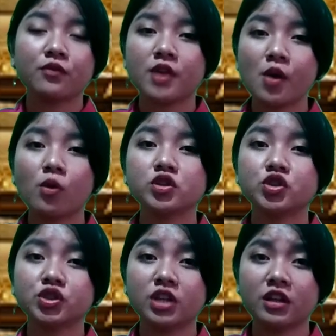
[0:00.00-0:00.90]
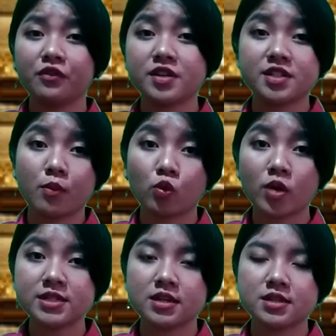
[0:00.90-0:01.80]
they want to deliver some
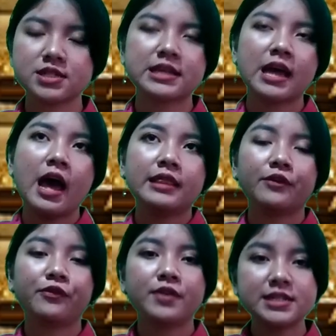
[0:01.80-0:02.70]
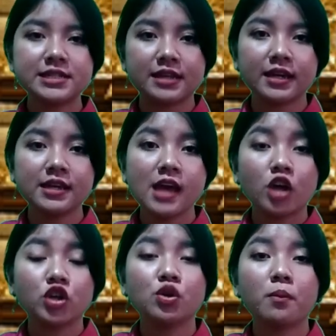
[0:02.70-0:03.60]
questions. The first thing,
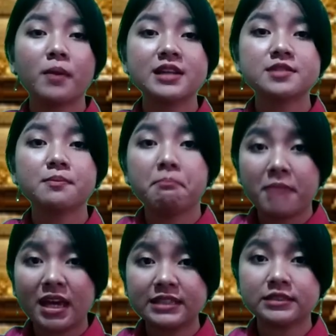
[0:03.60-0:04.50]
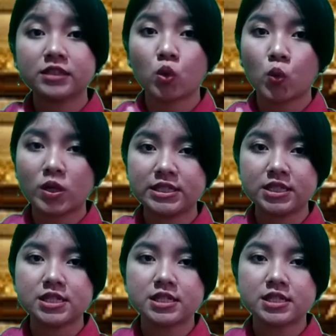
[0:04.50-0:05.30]
you must mix the questions.